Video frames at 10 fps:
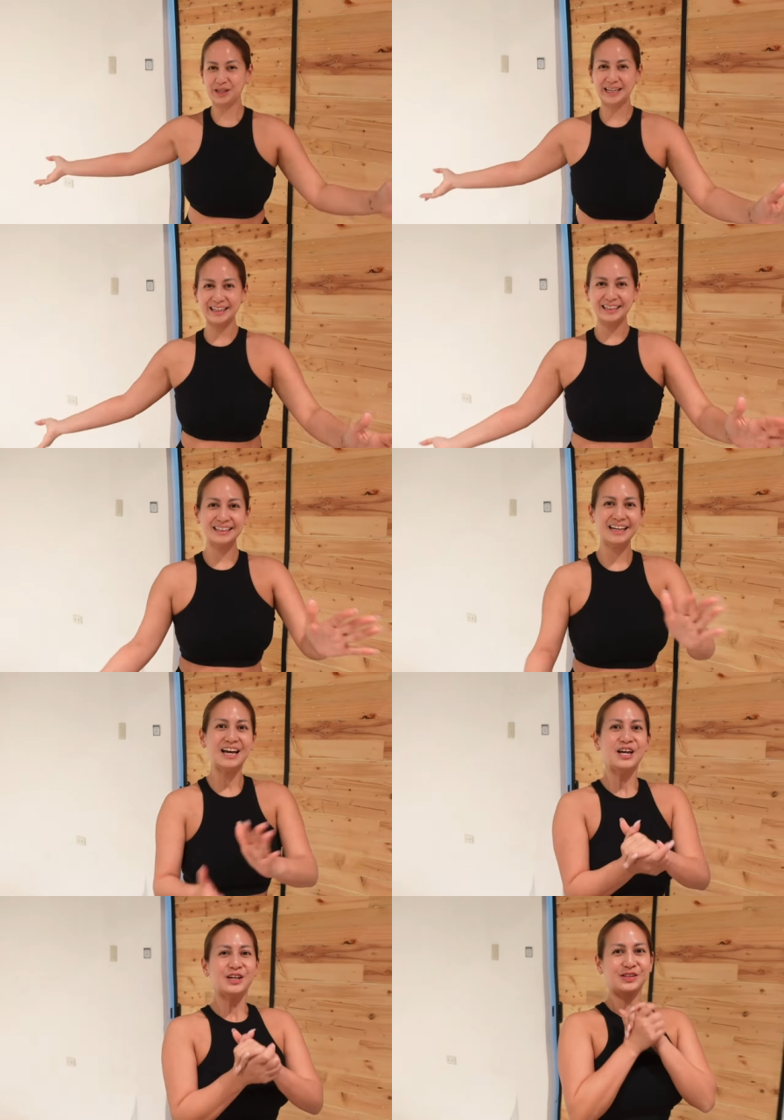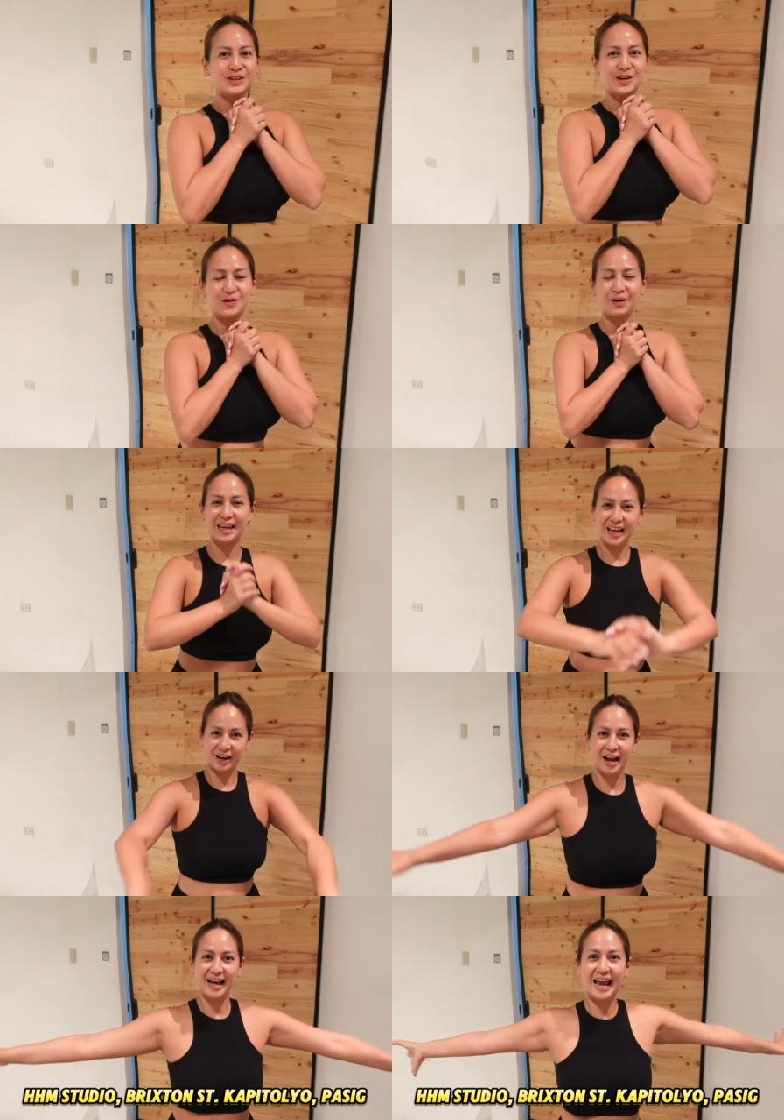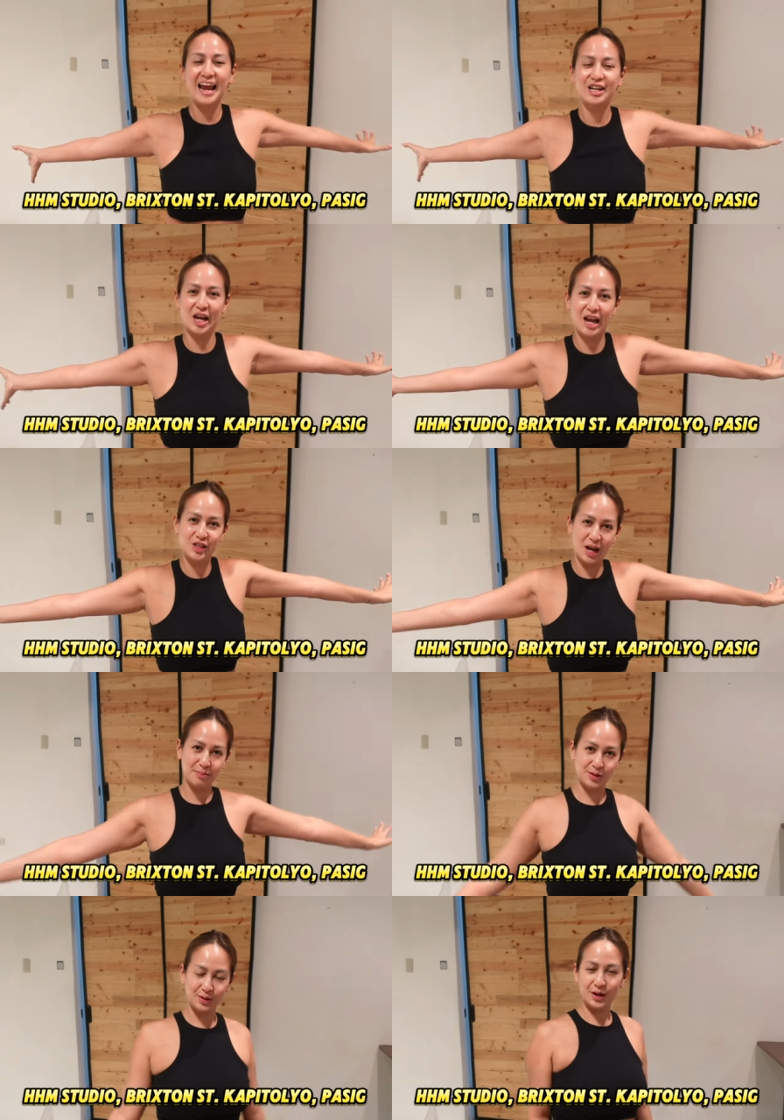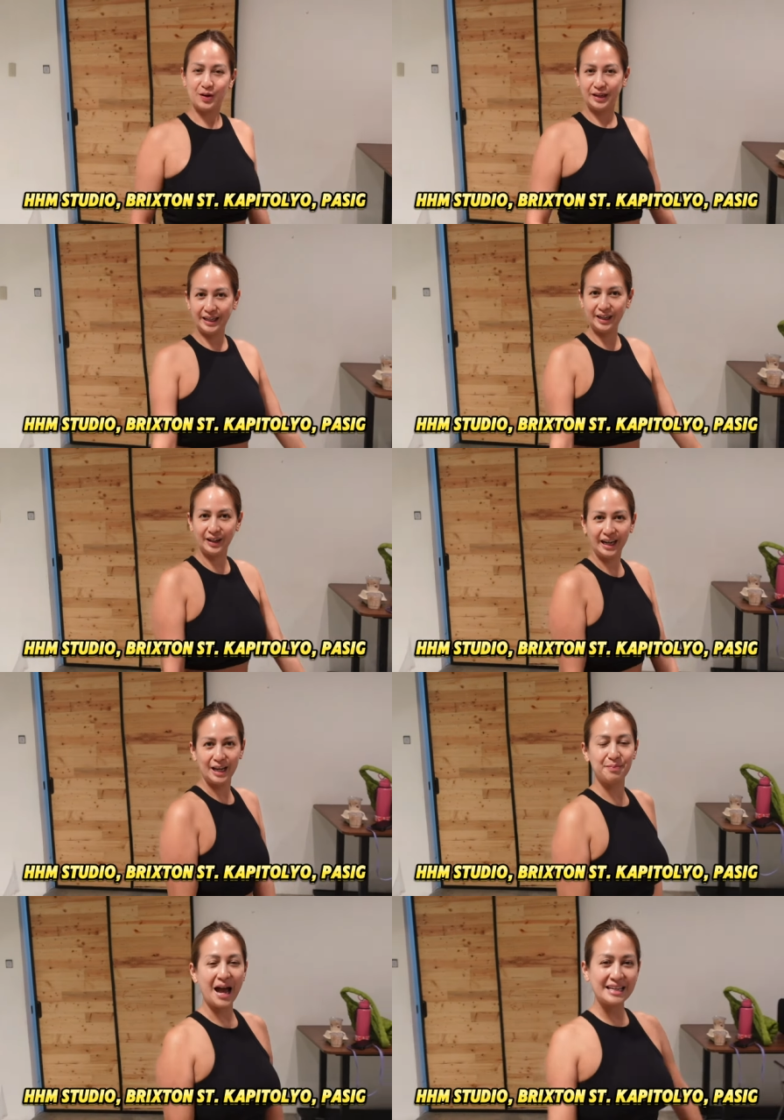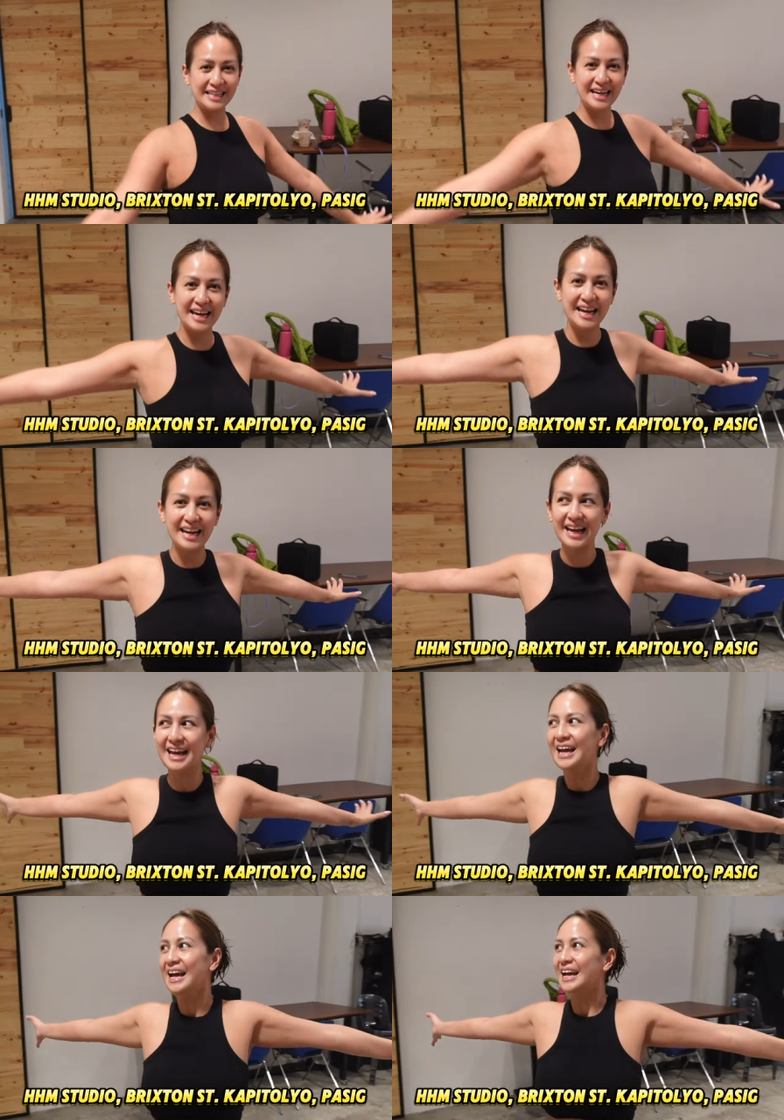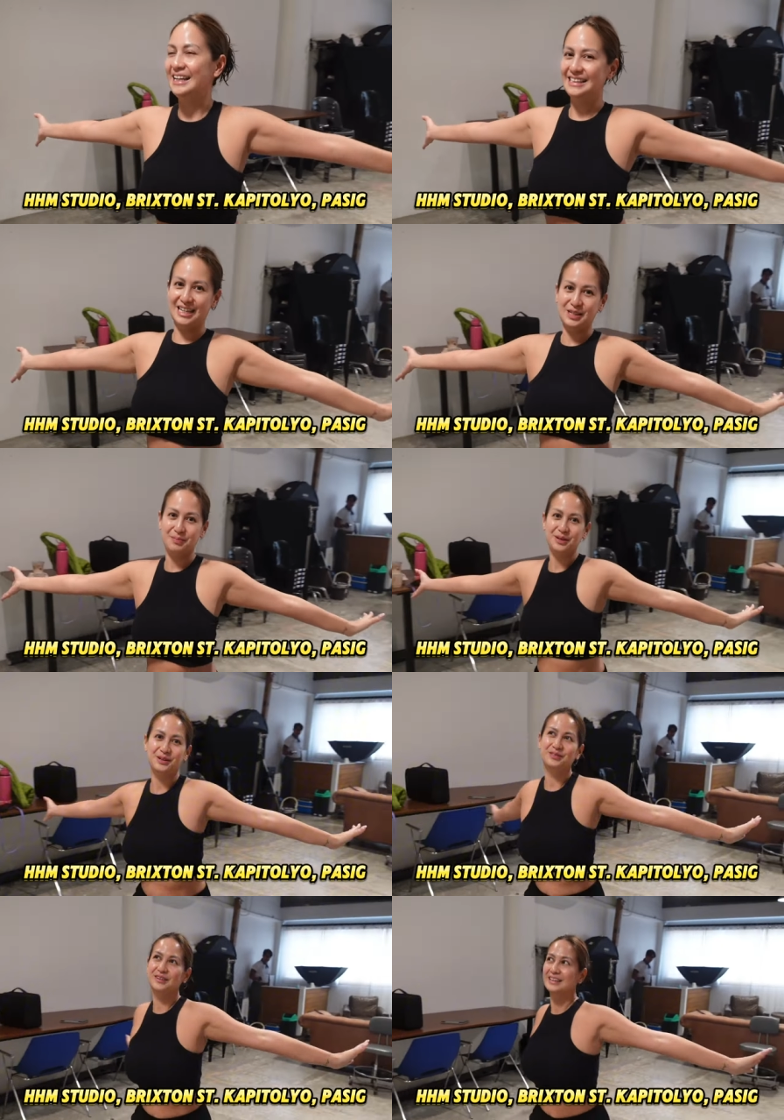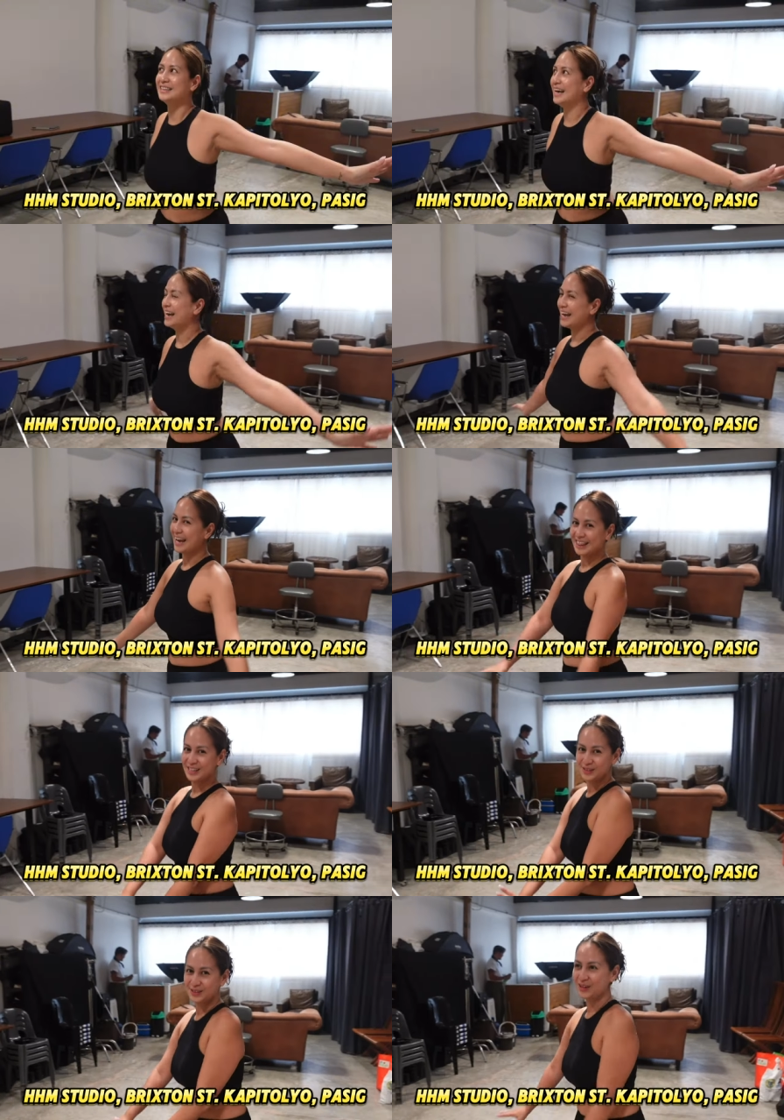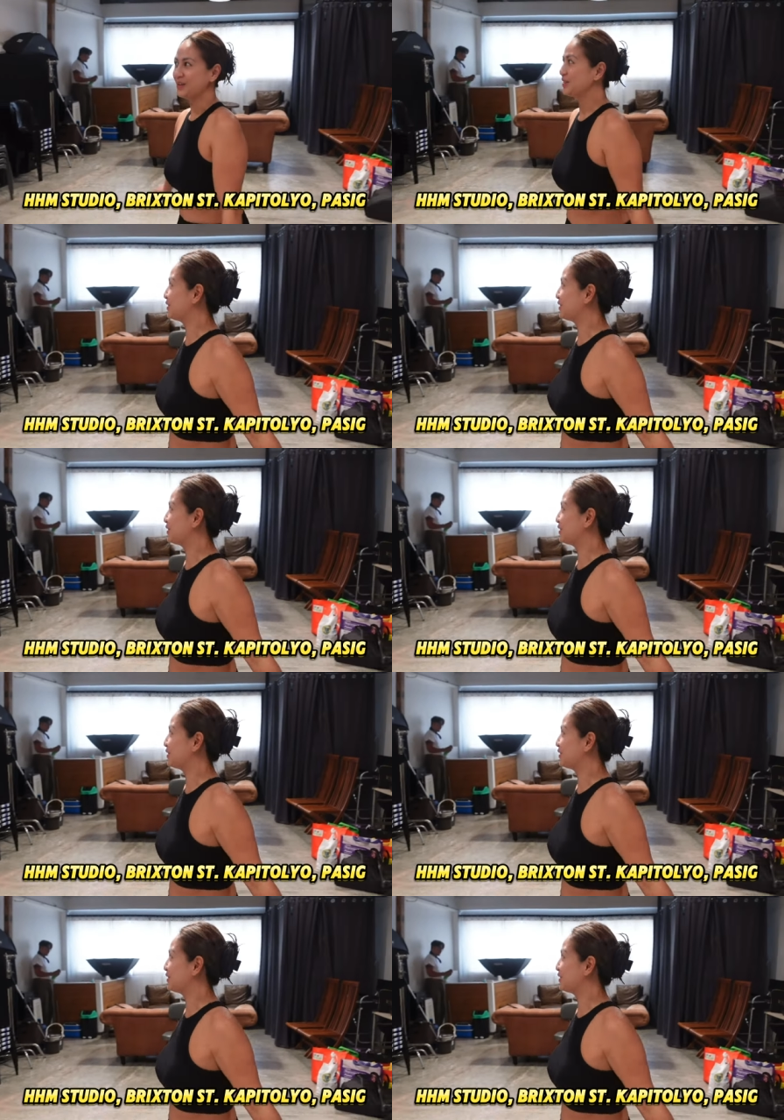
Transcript: Reel. So we're here at HHM Studio here in Pasig. It's such a beautiful day and the studio is